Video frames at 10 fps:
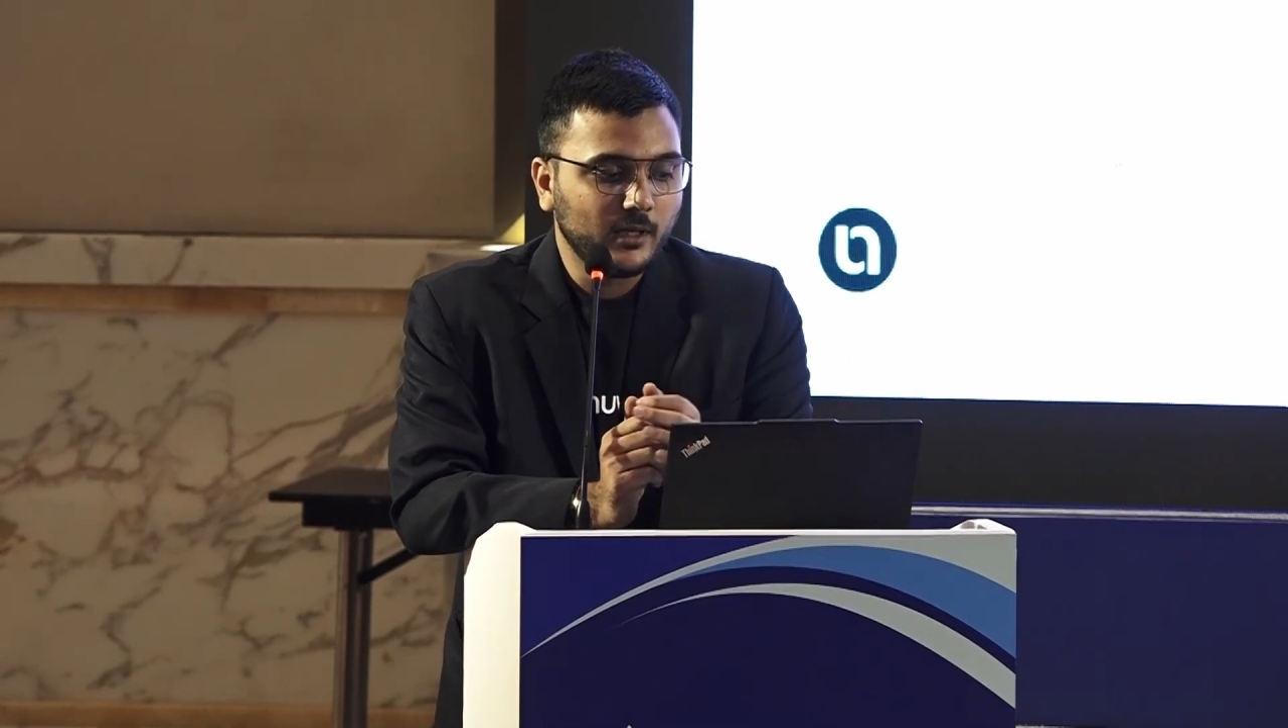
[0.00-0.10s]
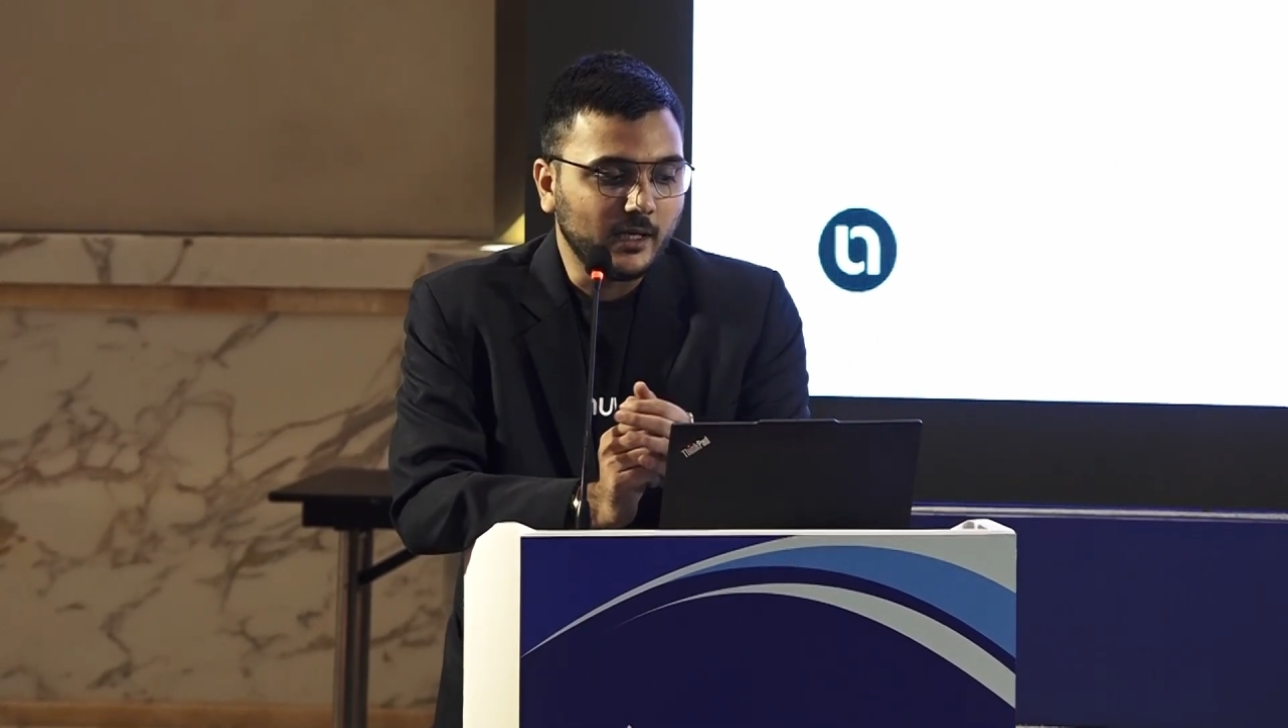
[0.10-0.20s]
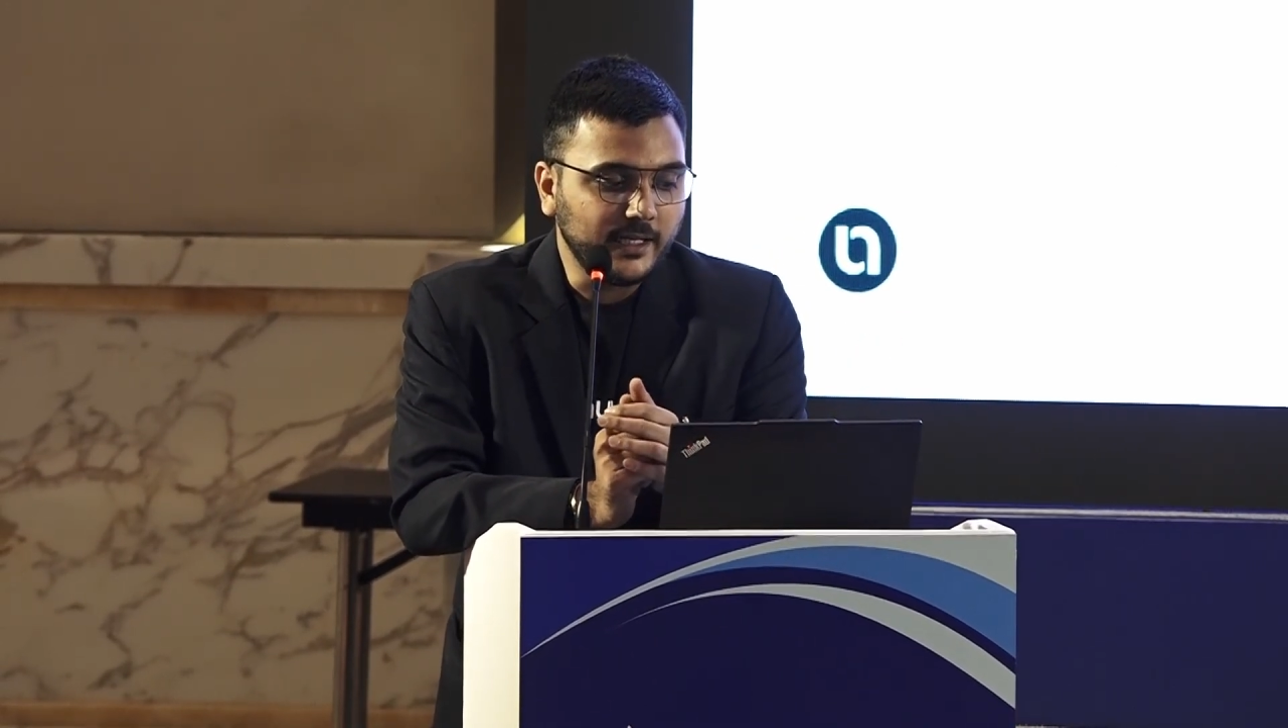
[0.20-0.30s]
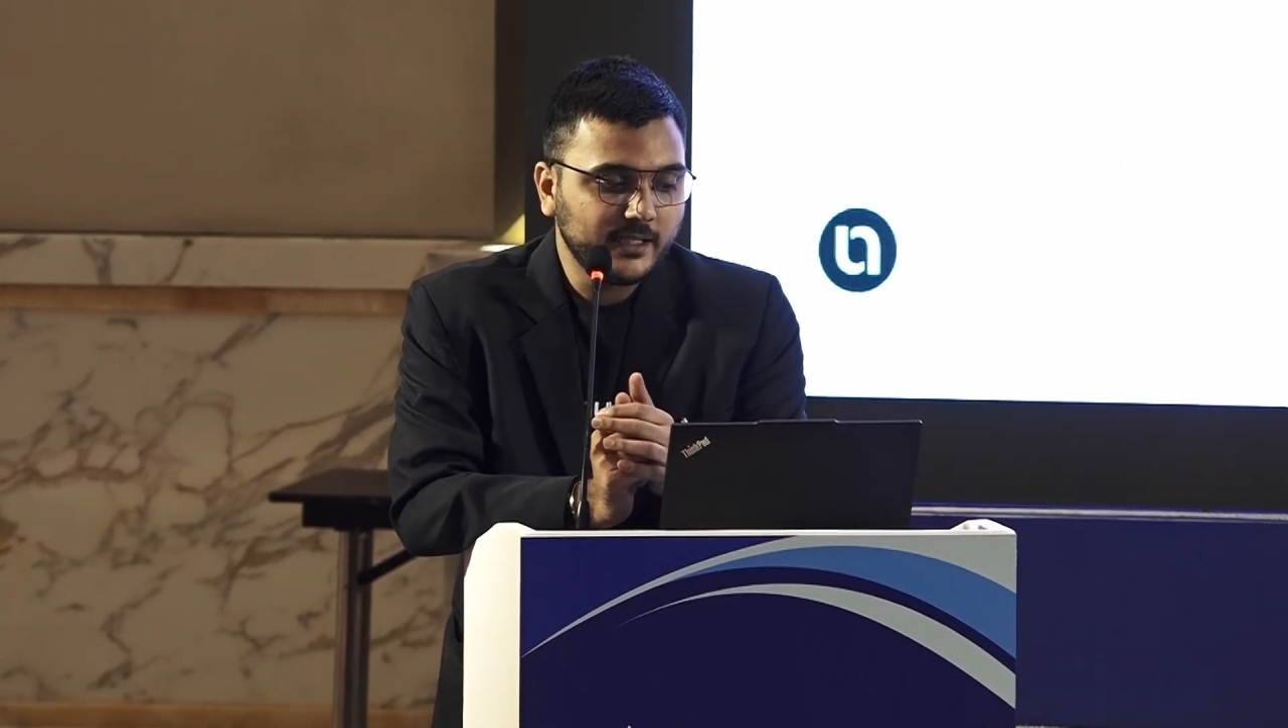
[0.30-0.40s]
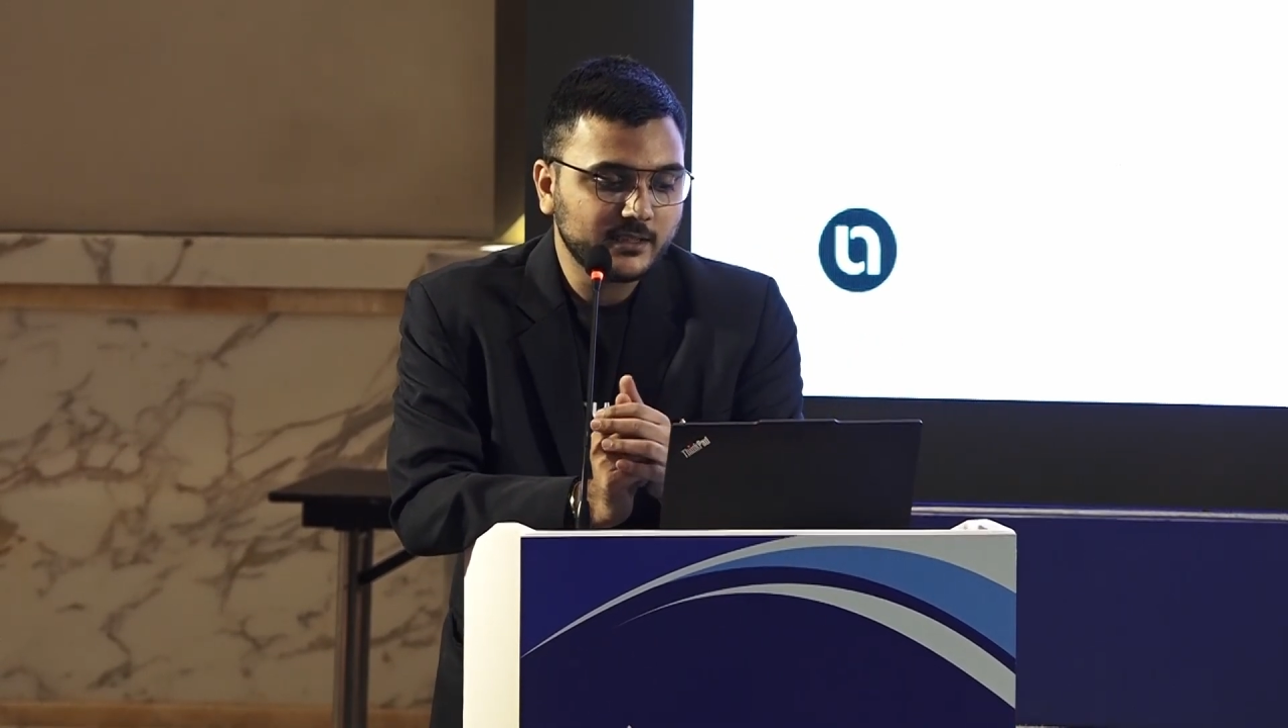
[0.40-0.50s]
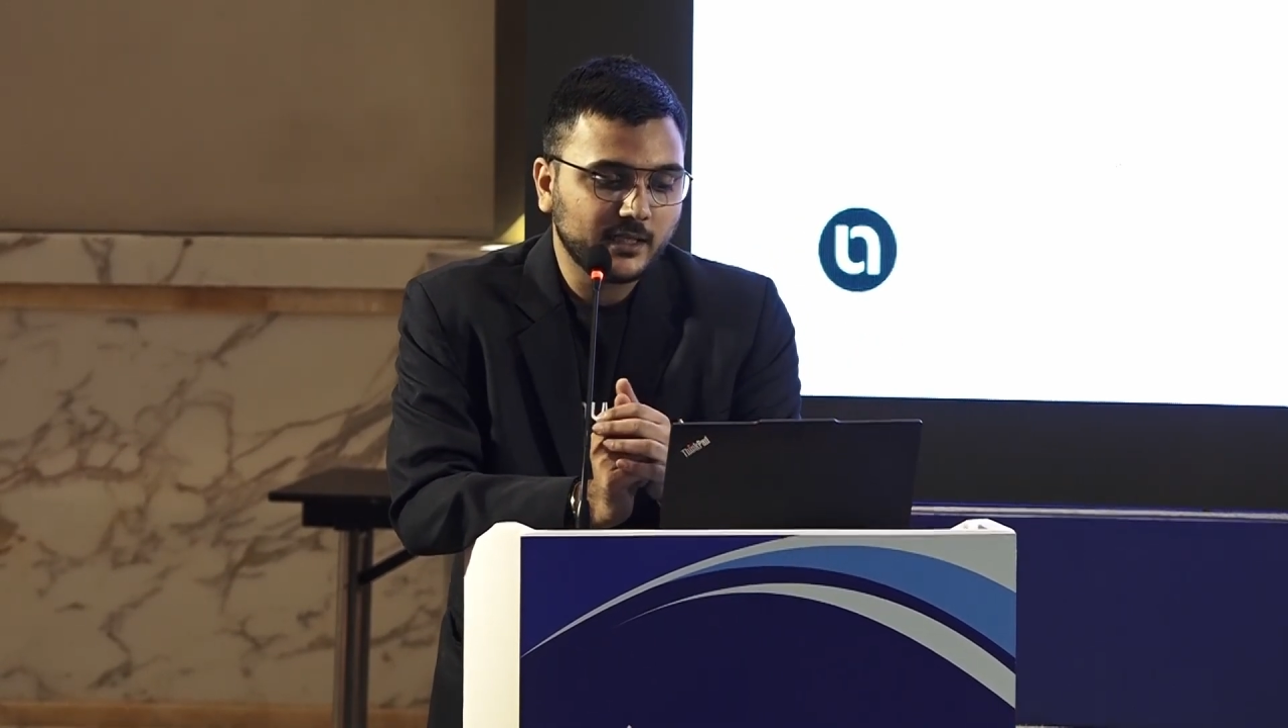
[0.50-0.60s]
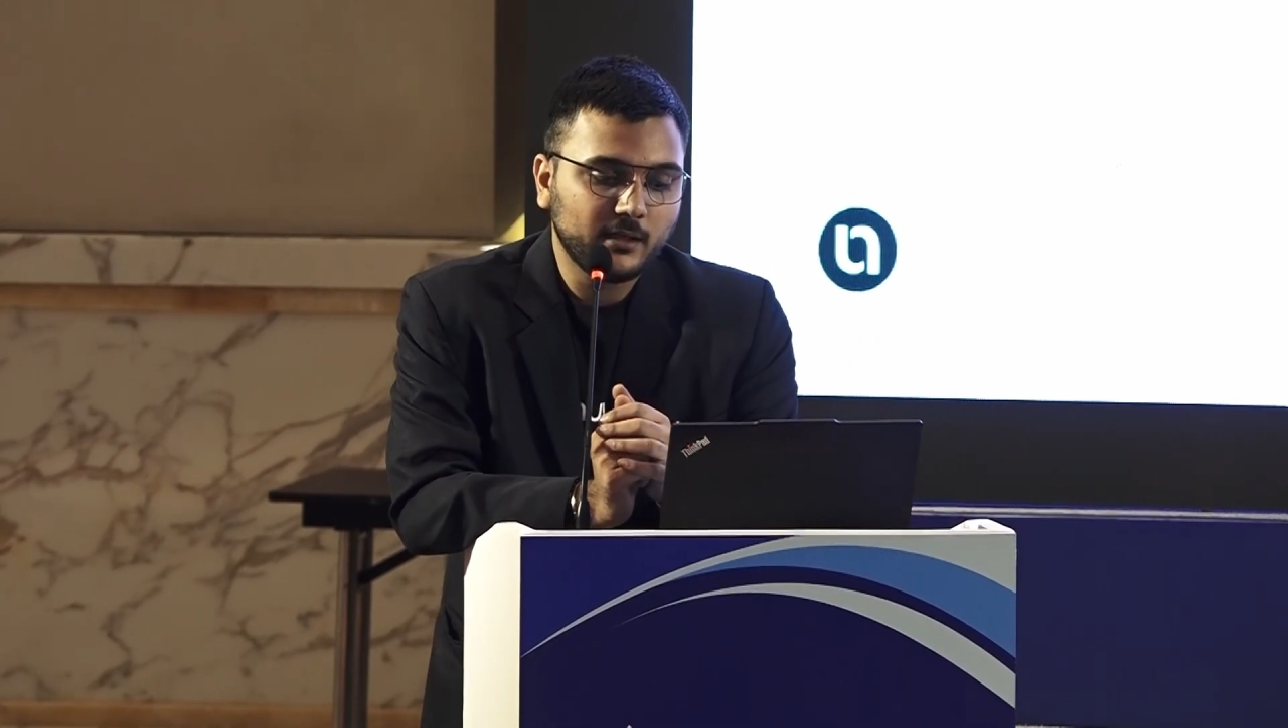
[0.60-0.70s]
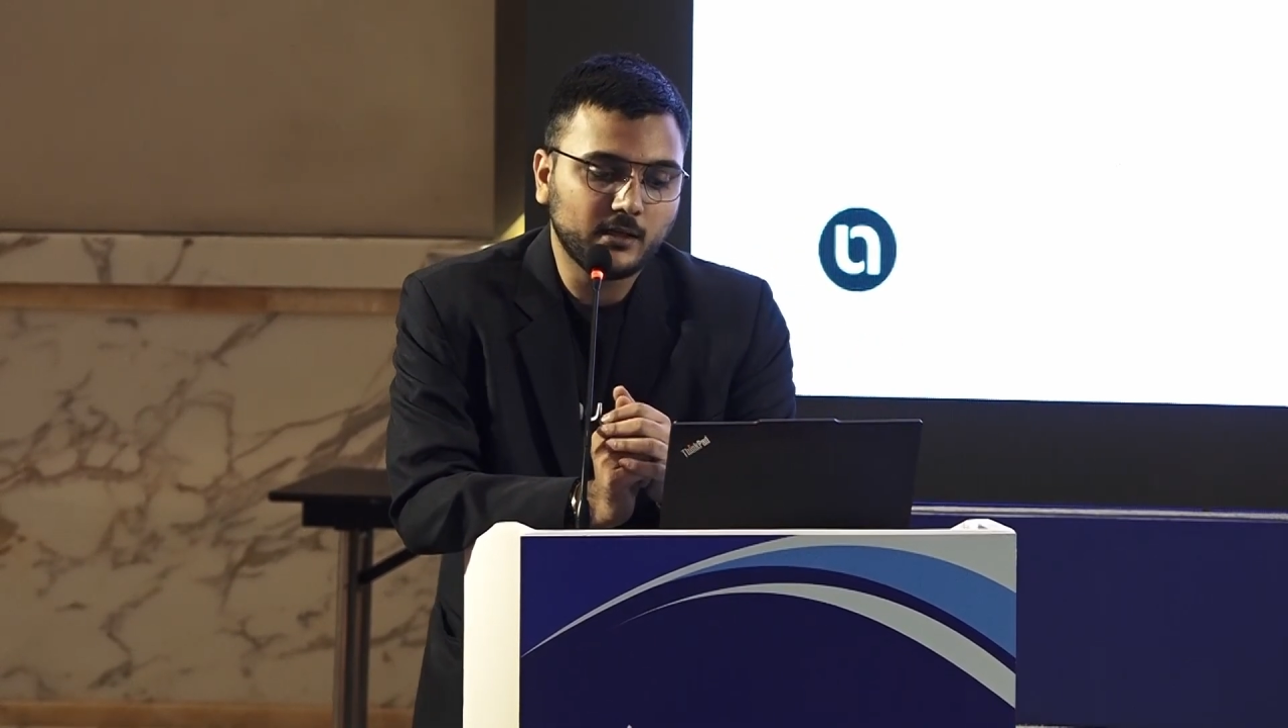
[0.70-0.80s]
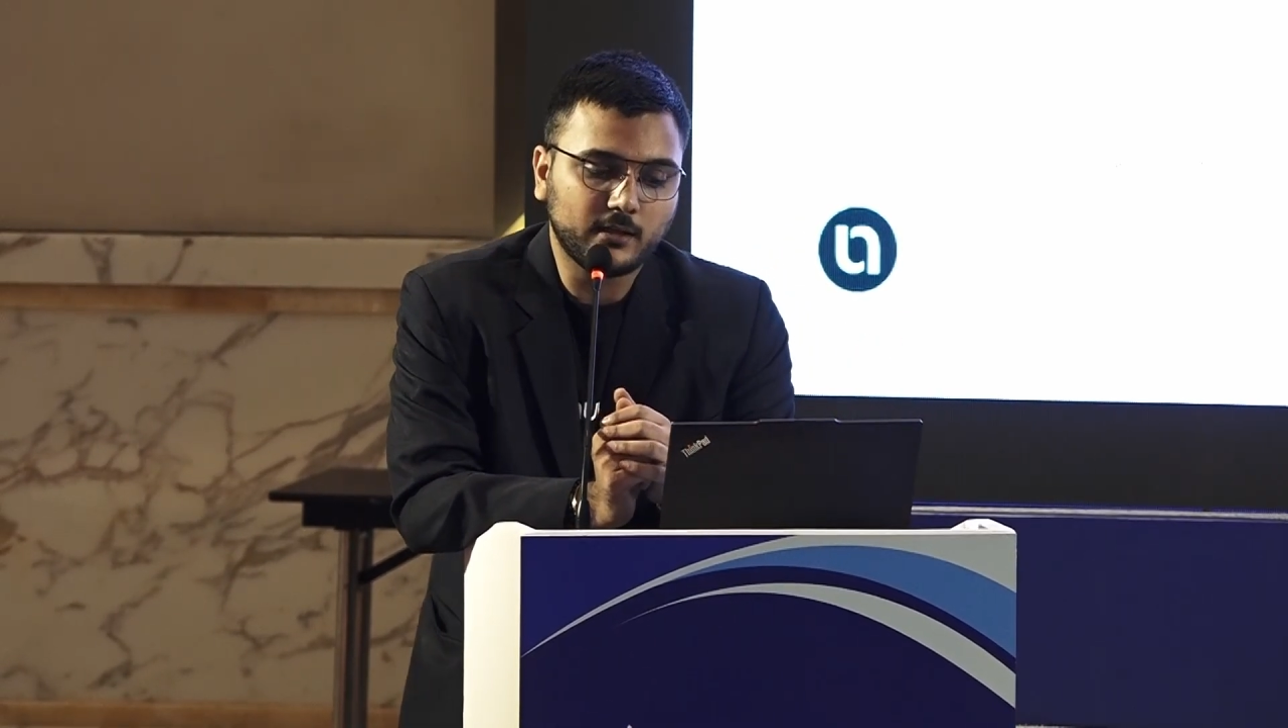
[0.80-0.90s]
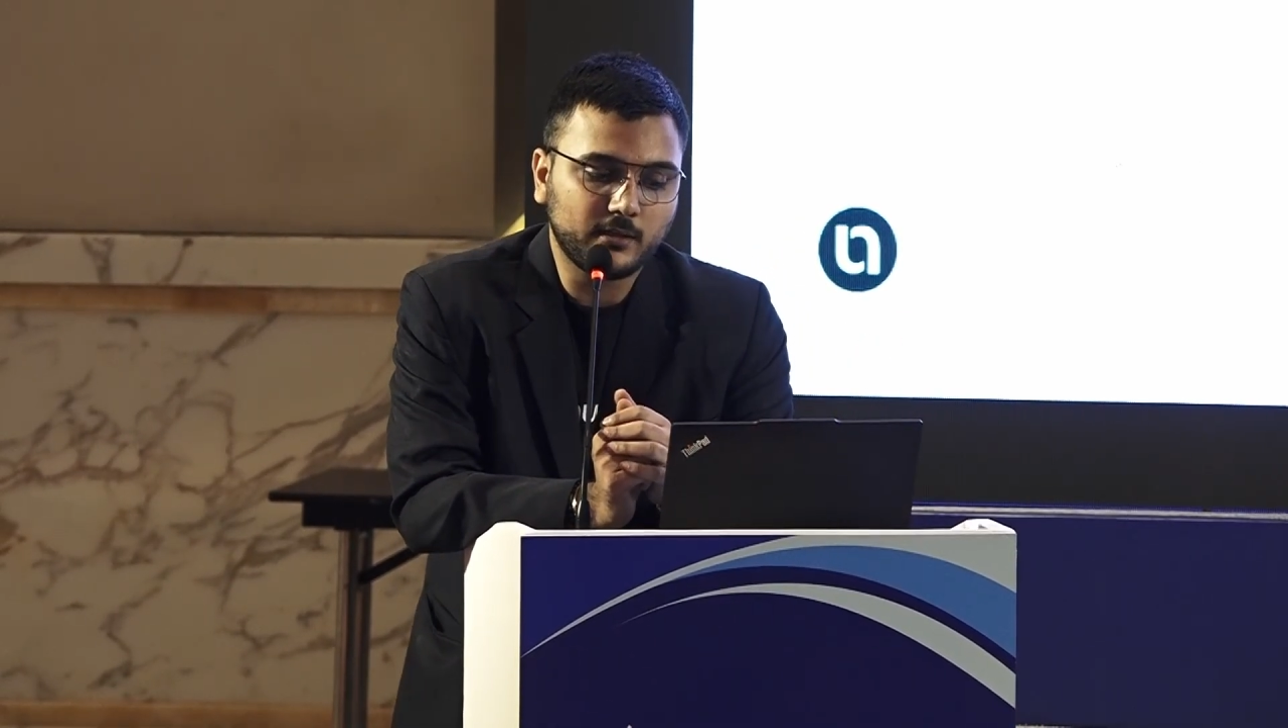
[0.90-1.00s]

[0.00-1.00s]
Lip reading: Lead gen,